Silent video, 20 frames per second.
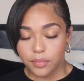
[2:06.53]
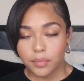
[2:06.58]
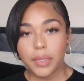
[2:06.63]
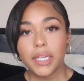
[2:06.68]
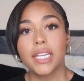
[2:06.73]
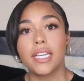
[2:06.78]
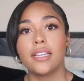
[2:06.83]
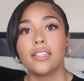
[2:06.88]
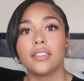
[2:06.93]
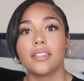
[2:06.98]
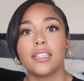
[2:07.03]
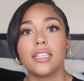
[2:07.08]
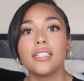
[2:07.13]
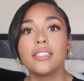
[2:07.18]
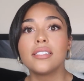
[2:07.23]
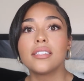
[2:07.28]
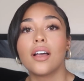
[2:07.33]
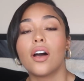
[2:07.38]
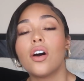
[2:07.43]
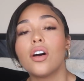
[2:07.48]
But
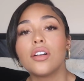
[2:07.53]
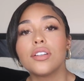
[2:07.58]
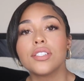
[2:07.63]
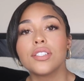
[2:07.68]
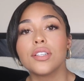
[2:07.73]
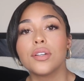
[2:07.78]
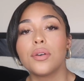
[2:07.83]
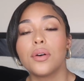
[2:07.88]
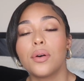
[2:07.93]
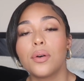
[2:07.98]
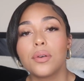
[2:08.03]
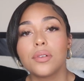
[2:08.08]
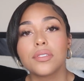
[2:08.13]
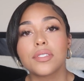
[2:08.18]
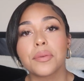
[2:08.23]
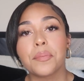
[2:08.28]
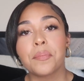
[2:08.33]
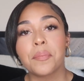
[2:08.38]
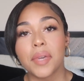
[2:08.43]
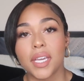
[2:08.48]
this also
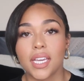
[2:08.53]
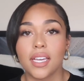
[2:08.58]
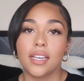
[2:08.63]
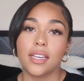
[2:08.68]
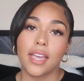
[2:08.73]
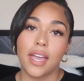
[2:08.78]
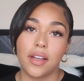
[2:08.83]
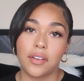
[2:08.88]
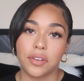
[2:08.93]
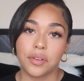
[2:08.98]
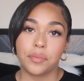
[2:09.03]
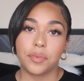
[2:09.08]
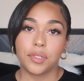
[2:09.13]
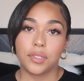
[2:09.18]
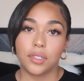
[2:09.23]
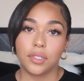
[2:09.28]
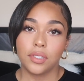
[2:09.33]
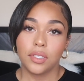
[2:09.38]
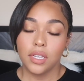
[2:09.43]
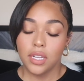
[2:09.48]
holds me
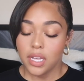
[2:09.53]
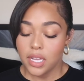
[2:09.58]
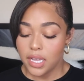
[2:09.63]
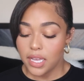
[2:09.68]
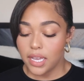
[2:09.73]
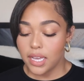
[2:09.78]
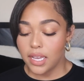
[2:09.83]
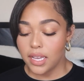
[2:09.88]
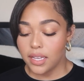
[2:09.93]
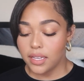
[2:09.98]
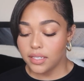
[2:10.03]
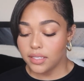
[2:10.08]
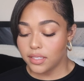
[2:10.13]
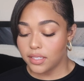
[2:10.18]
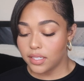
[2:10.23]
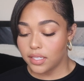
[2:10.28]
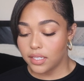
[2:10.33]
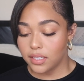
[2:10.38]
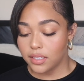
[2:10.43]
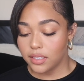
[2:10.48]
accountable.
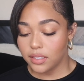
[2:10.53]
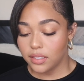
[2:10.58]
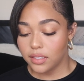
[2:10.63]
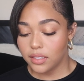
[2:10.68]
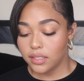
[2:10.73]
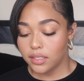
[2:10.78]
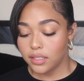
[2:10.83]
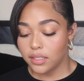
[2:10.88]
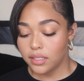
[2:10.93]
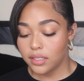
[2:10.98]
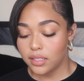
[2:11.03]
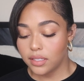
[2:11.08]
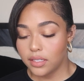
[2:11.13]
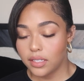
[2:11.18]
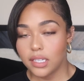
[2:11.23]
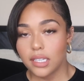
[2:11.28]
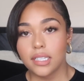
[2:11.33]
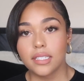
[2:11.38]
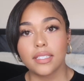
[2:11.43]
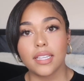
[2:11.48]
It
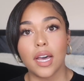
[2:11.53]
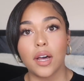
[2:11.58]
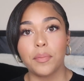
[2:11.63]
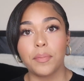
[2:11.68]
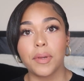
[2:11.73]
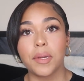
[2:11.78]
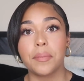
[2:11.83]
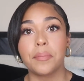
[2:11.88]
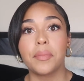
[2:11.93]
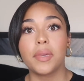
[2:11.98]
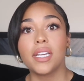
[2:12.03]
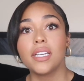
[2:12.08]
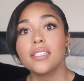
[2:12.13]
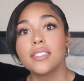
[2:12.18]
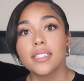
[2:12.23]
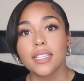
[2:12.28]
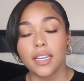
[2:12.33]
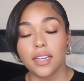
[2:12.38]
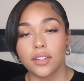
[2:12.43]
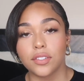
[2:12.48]
is helping me
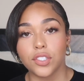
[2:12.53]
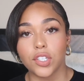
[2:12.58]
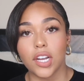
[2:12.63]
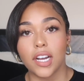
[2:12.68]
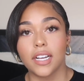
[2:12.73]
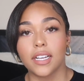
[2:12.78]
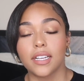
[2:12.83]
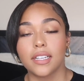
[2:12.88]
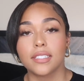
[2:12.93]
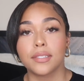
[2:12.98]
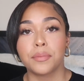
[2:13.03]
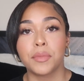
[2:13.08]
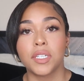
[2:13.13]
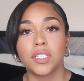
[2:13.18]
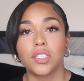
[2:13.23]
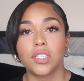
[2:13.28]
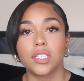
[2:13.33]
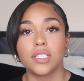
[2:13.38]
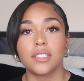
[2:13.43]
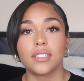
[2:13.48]
stay on track as
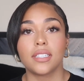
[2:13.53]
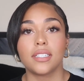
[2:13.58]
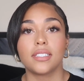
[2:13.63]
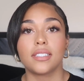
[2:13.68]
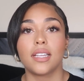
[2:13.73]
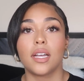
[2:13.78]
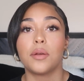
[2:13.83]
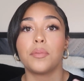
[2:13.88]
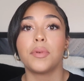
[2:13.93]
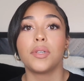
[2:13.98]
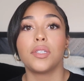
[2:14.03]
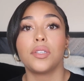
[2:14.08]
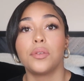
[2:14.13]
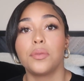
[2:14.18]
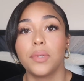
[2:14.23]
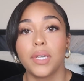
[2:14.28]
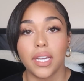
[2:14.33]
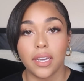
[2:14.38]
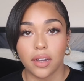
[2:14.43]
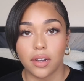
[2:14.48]
much as it's helping
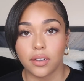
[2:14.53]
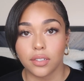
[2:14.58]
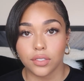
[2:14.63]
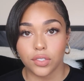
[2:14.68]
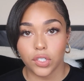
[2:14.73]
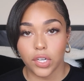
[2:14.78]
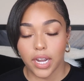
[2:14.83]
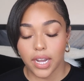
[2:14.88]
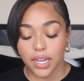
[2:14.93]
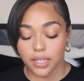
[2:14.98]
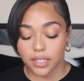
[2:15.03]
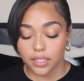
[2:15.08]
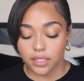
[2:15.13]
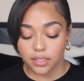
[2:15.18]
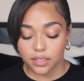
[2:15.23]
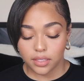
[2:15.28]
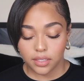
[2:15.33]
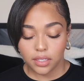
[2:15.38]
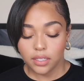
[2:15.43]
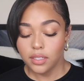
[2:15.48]
you get on track.
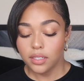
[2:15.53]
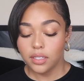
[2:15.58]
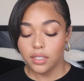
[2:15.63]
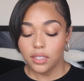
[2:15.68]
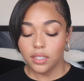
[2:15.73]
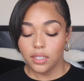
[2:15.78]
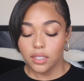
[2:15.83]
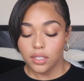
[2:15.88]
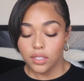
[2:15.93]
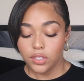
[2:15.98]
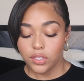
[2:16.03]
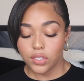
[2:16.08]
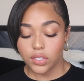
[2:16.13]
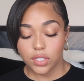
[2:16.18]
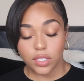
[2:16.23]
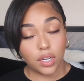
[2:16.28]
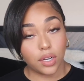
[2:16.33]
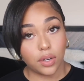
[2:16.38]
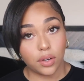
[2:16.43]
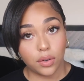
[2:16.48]

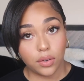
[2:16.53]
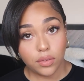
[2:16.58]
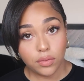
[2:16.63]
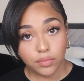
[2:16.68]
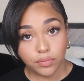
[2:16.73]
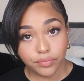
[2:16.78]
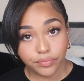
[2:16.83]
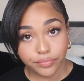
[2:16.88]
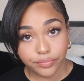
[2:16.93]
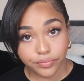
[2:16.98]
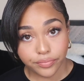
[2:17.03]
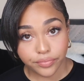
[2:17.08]
So